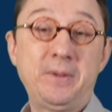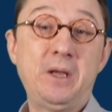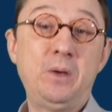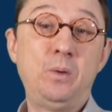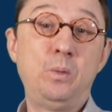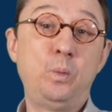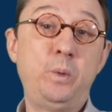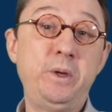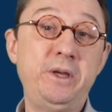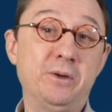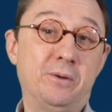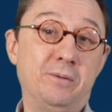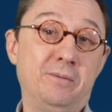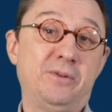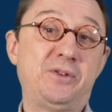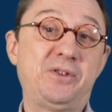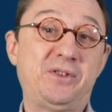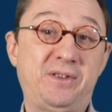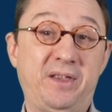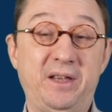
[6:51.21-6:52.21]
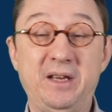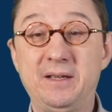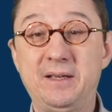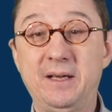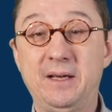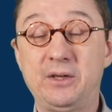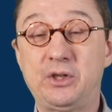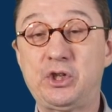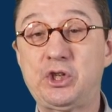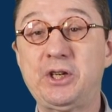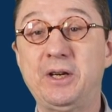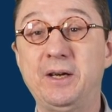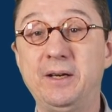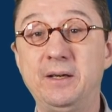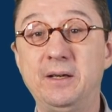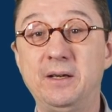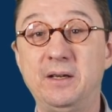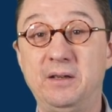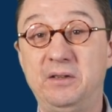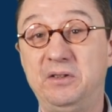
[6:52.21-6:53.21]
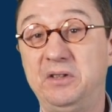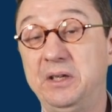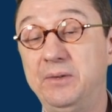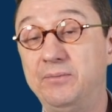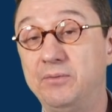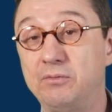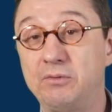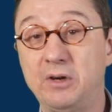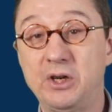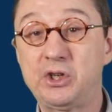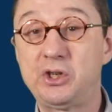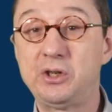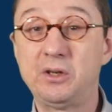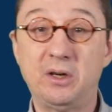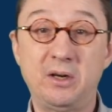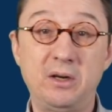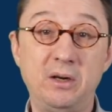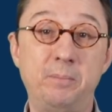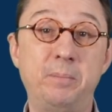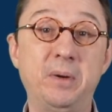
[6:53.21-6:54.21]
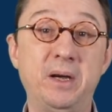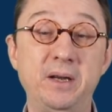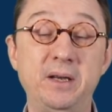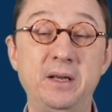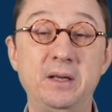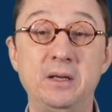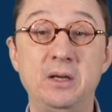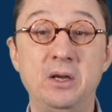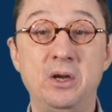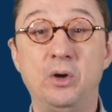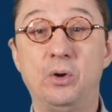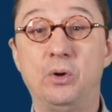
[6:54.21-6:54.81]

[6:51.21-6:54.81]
and we don't think that China and even Russia are abiding